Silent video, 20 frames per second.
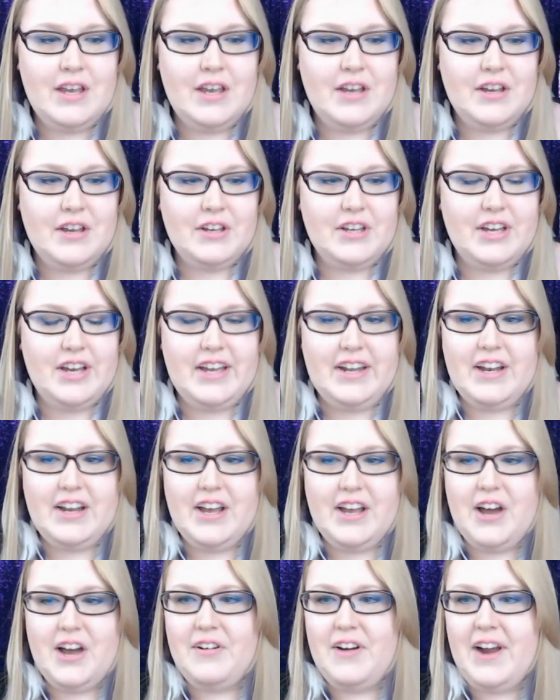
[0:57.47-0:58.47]
Good. All
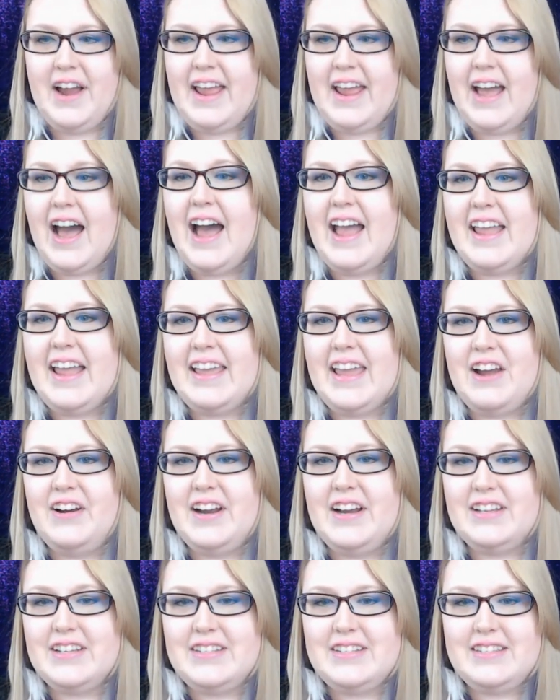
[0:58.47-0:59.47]
right. Hi, Karen.
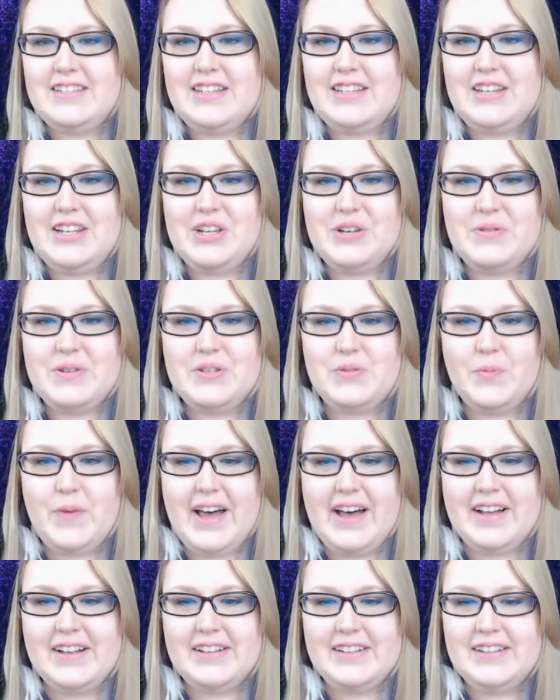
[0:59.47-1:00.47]
Good to see you as
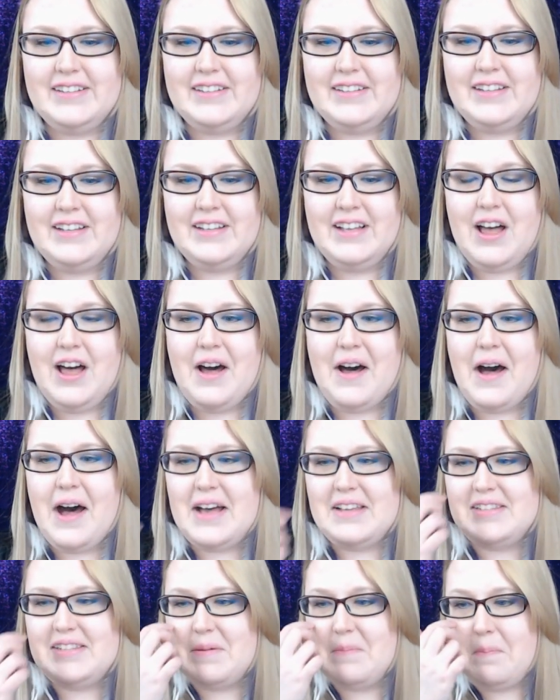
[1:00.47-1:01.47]
well.
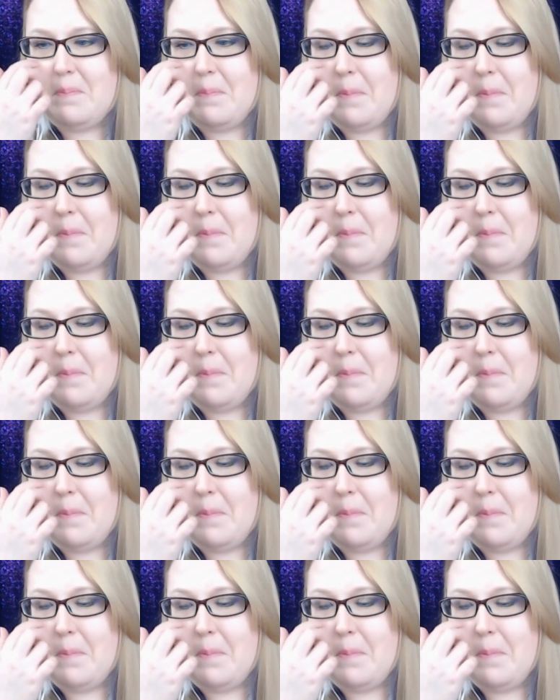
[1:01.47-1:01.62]
Awesome.